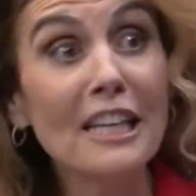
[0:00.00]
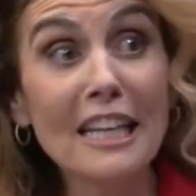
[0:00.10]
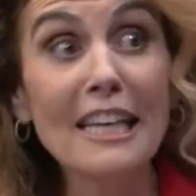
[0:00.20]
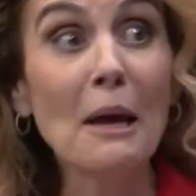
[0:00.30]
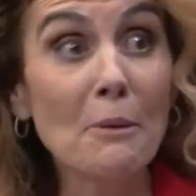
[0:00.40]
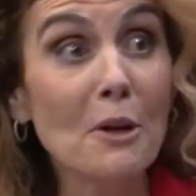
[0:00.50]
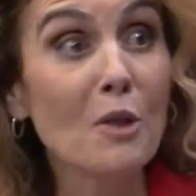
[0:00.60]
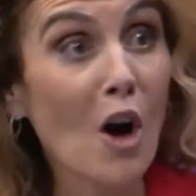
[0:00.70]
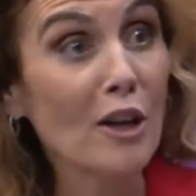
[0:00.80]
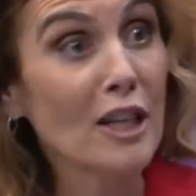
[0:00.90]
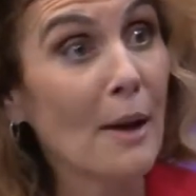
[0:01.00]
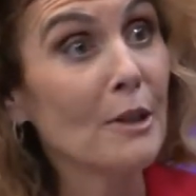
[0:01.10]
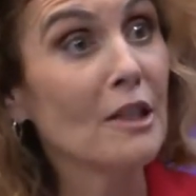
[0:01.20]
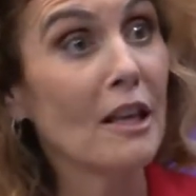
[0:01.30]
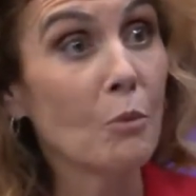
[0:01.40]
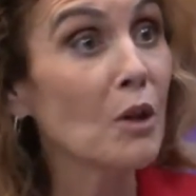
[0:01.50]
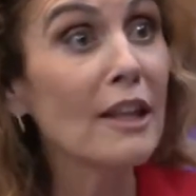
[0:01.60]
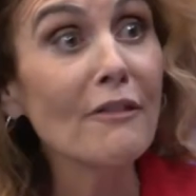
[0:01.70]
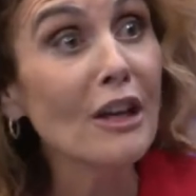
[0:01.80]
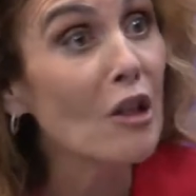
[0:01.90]
it can be a long time. We're
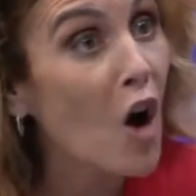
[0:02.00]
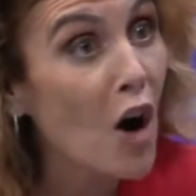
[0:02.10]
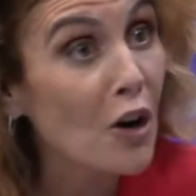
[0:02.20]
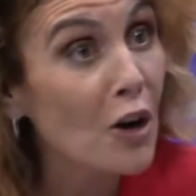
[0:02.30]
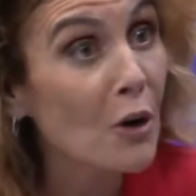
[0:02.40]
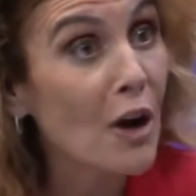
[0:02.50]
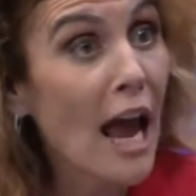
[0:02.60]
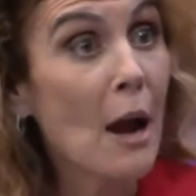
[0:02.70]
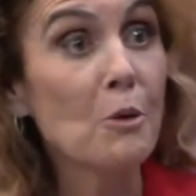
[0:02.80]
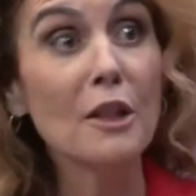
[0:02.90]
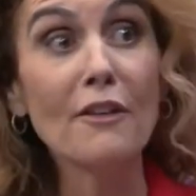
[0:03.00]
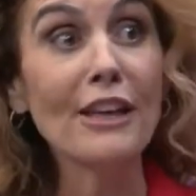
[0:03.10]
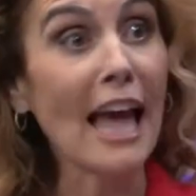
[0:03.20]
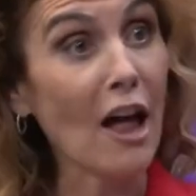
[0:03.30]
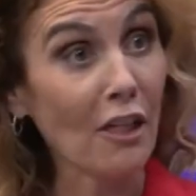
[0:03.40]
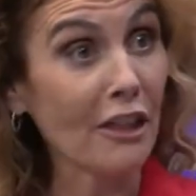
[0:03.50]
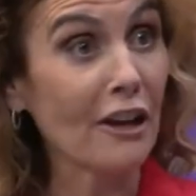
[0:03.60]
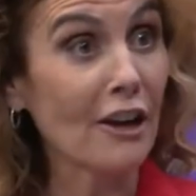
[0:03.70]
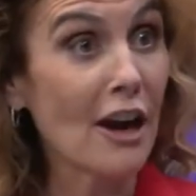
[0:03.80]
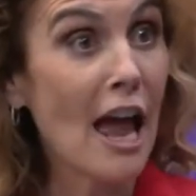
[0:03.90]
living longer and we're living
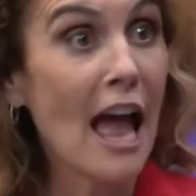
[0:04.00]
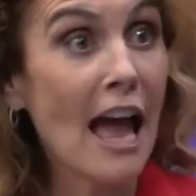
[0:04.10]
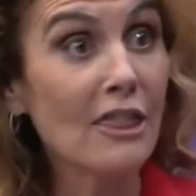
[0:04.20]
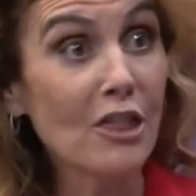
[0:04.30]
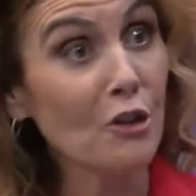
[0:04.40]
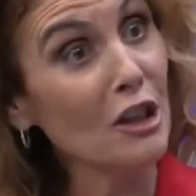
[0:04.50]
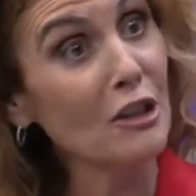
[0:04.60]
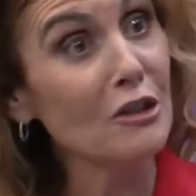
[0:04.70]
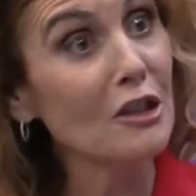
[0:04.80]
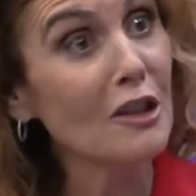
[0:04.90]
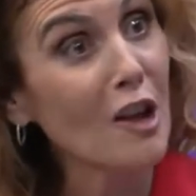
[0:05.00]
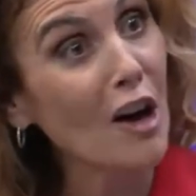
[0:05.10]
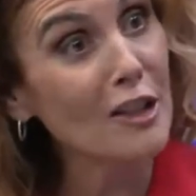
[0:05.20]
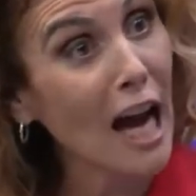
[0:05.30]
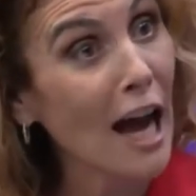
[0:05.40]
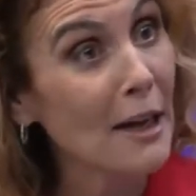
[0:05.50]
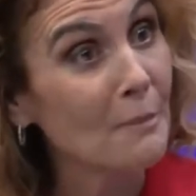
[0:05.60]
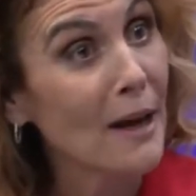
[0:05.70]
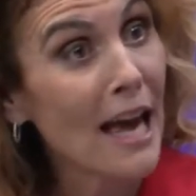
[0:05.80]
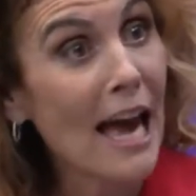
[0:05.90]
healthier, and 30 years is a long
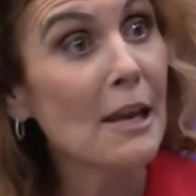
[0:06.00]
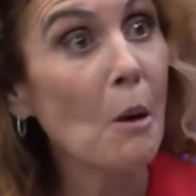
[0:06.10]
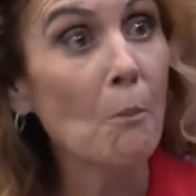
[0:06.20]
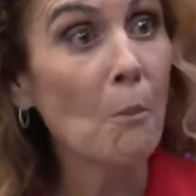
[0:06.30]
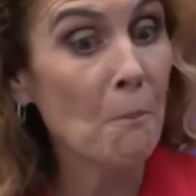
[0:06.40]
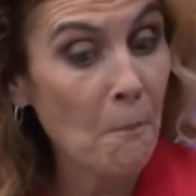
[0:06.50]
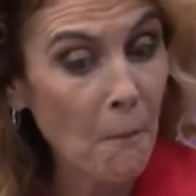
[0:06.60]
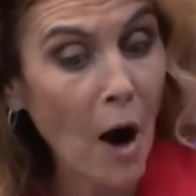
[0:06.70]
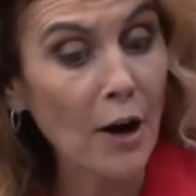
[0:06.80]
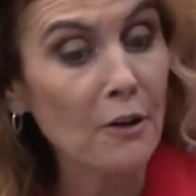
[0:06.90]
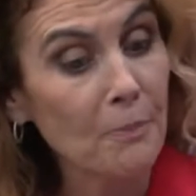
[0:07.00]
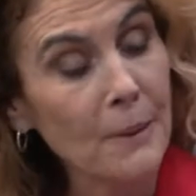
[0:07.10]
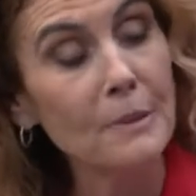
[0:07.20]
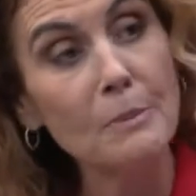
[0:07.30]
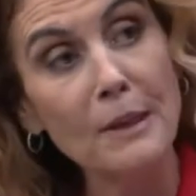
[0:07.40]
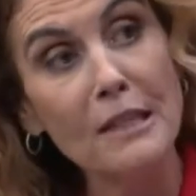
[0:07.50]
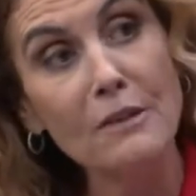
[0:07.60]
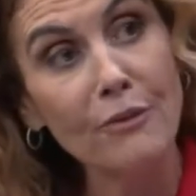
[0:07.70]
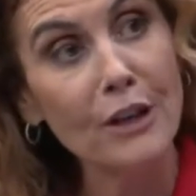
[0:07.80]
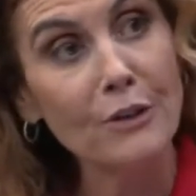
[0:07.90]
time. And part of people's
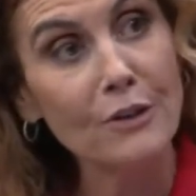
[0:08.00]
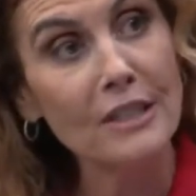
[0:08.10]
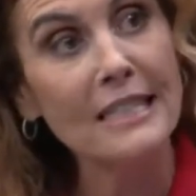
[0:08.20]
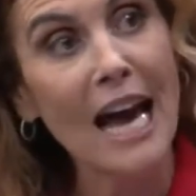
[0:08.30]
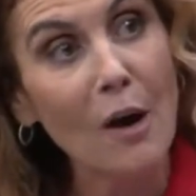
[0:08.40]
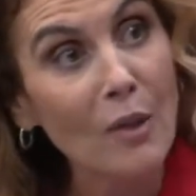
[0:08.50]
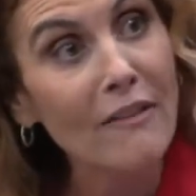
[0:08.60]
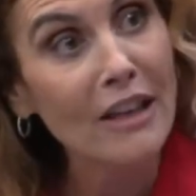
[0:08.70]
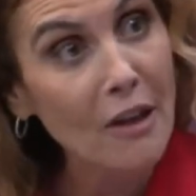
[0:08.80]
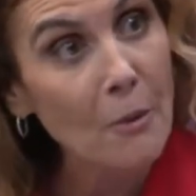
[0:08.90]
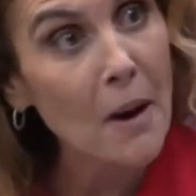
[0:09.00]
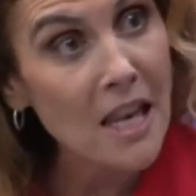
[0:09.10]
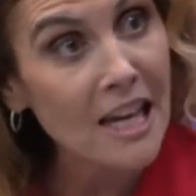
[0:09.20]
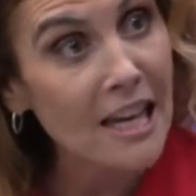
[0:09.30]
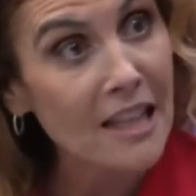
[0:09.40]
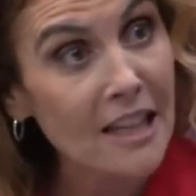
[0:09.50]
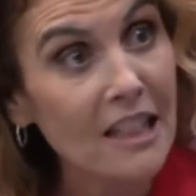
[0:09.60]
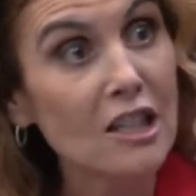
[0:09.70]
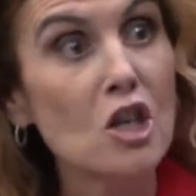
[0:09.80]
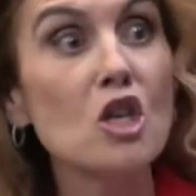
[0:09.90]
biggest fears is outliving their money. Like
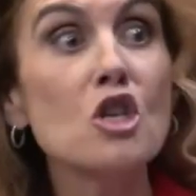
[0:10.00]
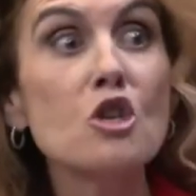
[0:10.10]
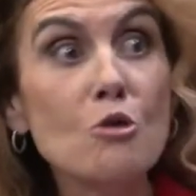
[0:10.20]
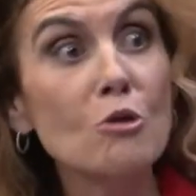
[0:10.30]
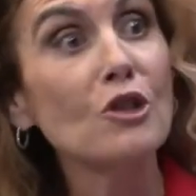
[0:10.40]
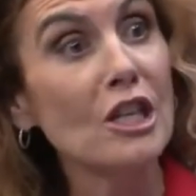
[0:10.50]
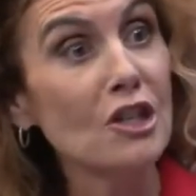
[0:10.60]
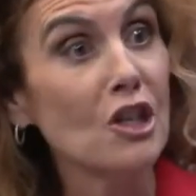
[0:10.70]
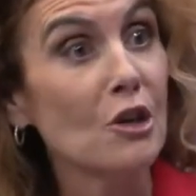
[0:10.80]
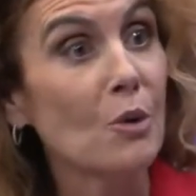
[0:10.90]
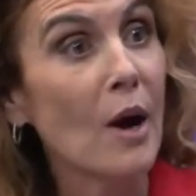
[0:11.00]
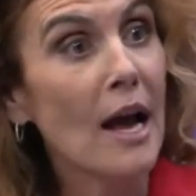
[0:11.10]
that's a huge issue,